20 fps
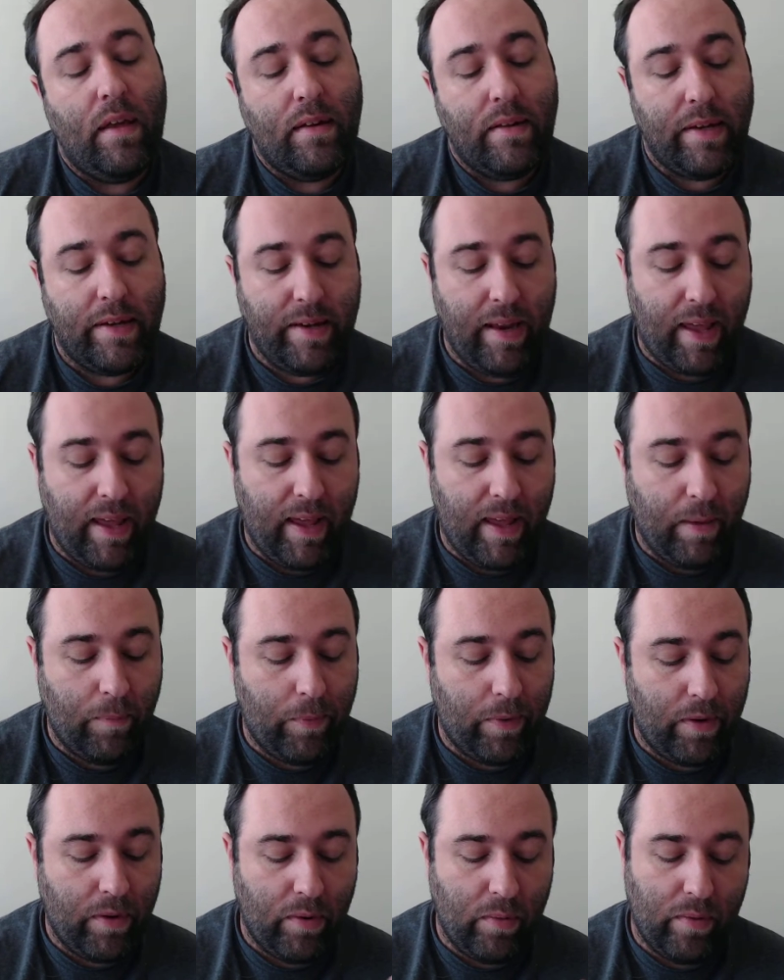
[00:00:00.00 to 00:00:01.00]
Today
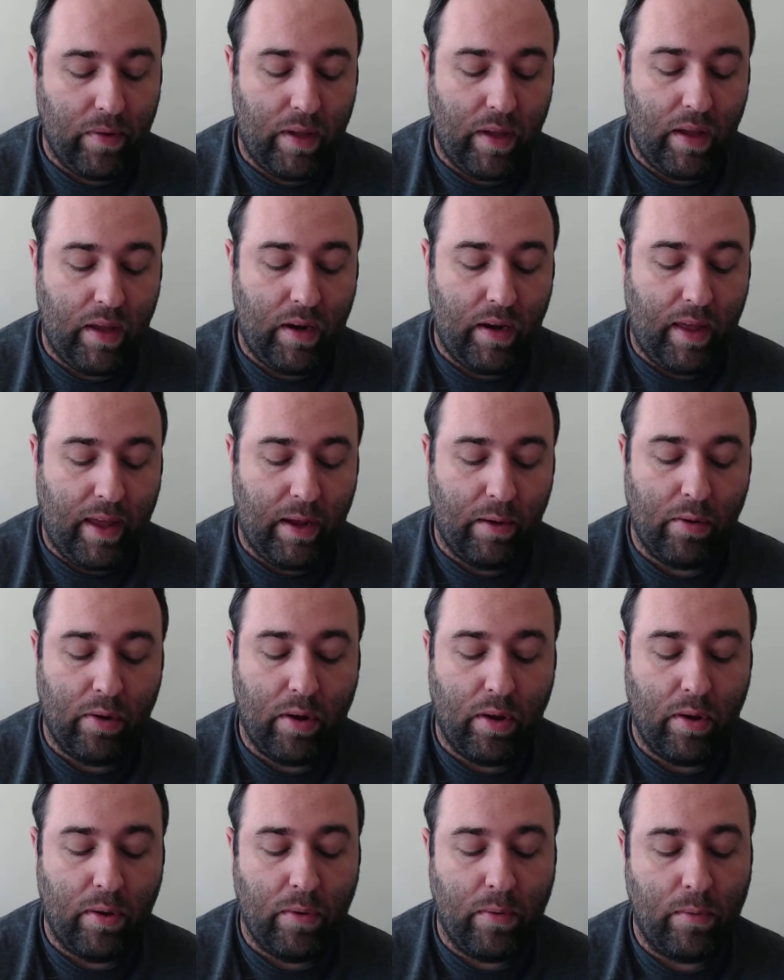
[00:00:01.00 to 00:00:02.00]
we're doing
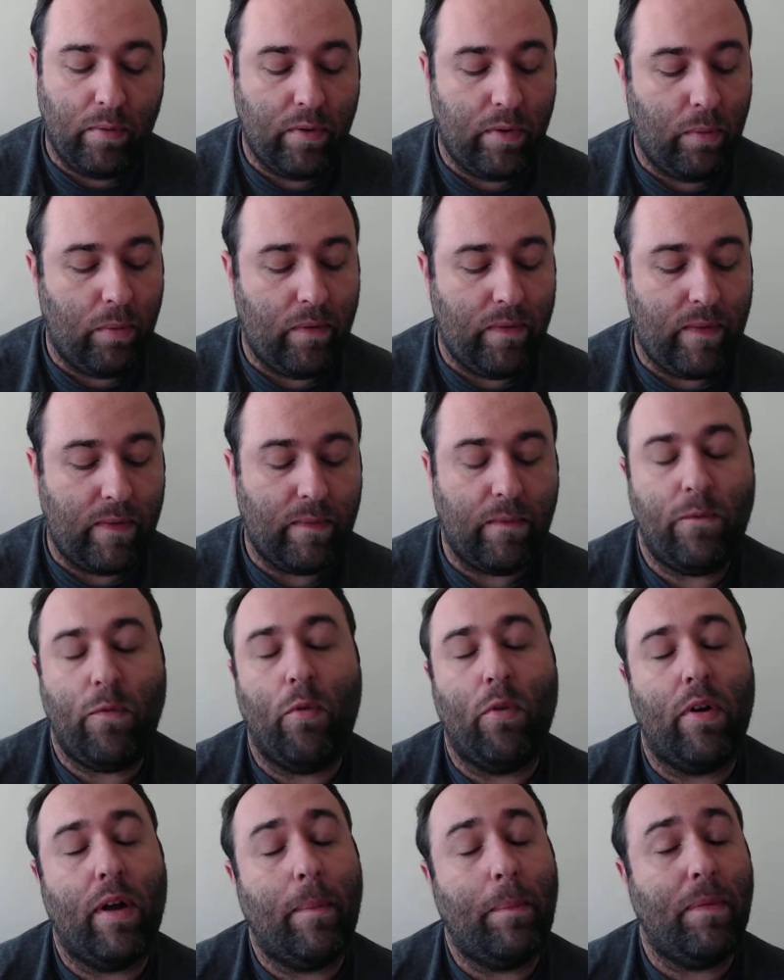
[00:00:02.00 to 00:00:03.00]
Arrow, doing season
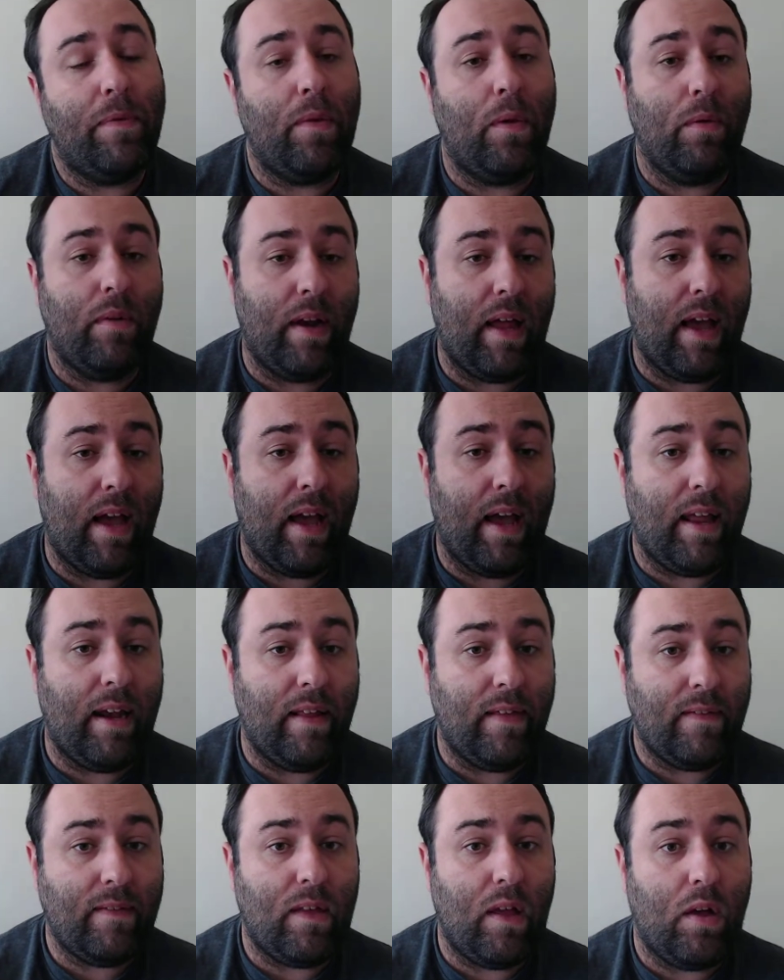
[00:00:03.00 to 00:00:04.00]
4, episode 9.
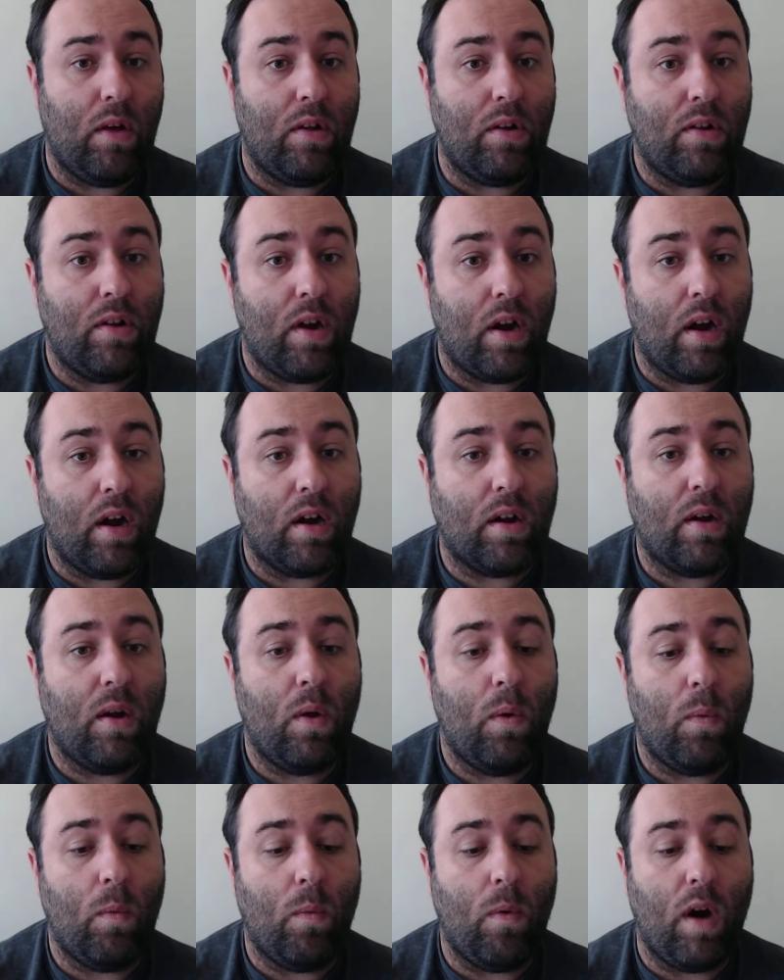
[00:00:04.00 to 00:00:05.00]
It's called Dark
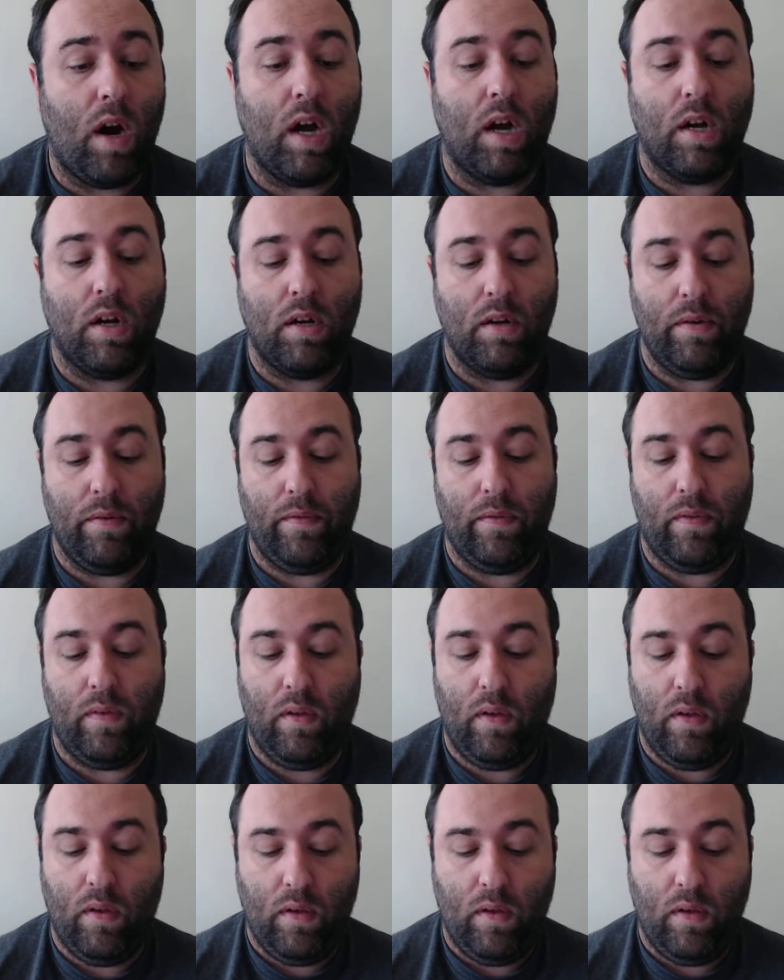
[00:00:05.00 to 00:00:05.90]
Waters.